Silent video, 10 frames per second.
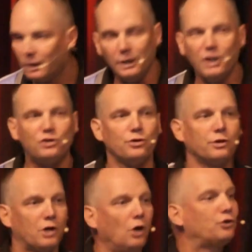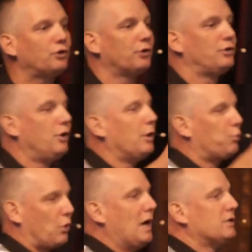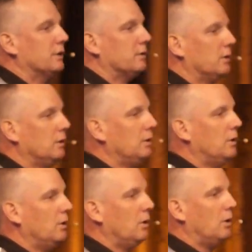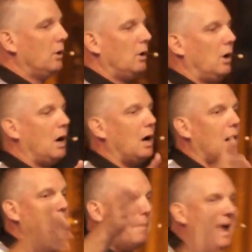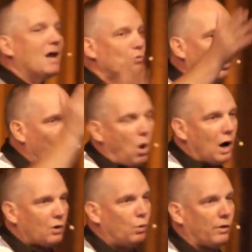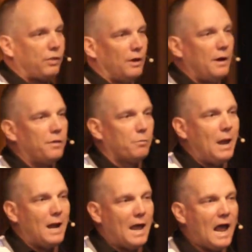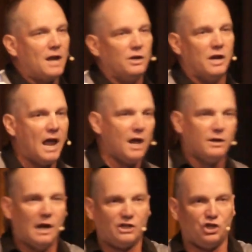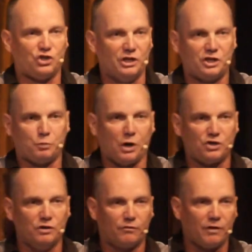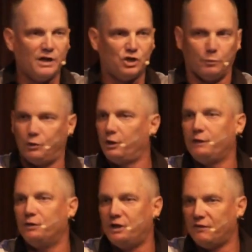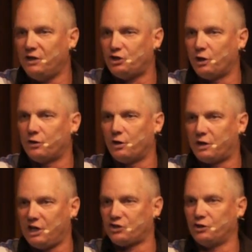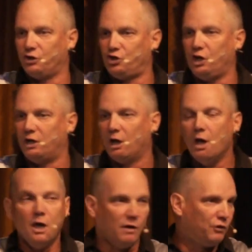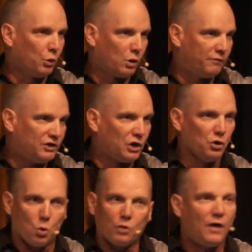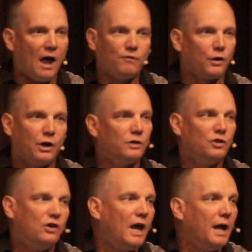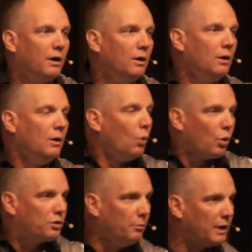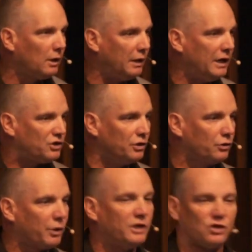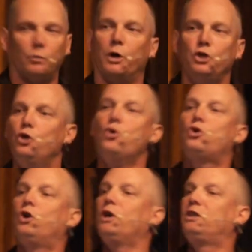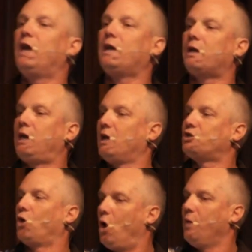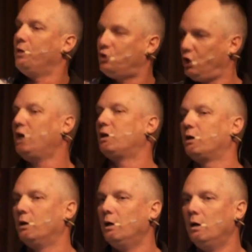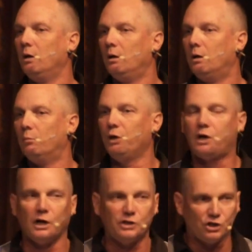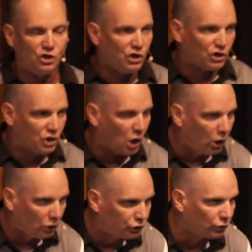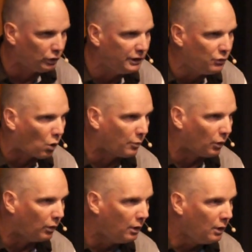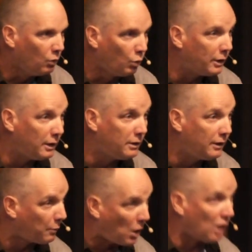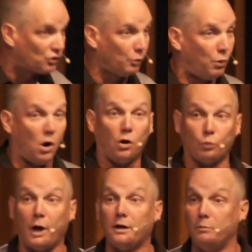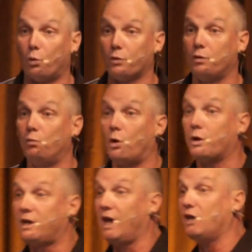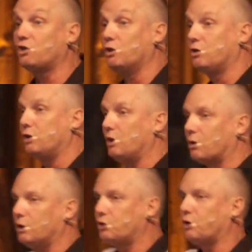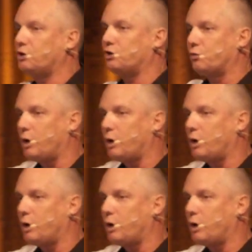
In Eastern culture to the present, a man will walk with another man hand in hand, and that's just an expression of friendship. They'll even give each other a kiss on the cheek. If you were to visit North Africa today or the Middle East and greet someone, you could get a kiss on the cheek because it's just culturally normal. What did the Apostle Paul write on more than one occasion to the early churches?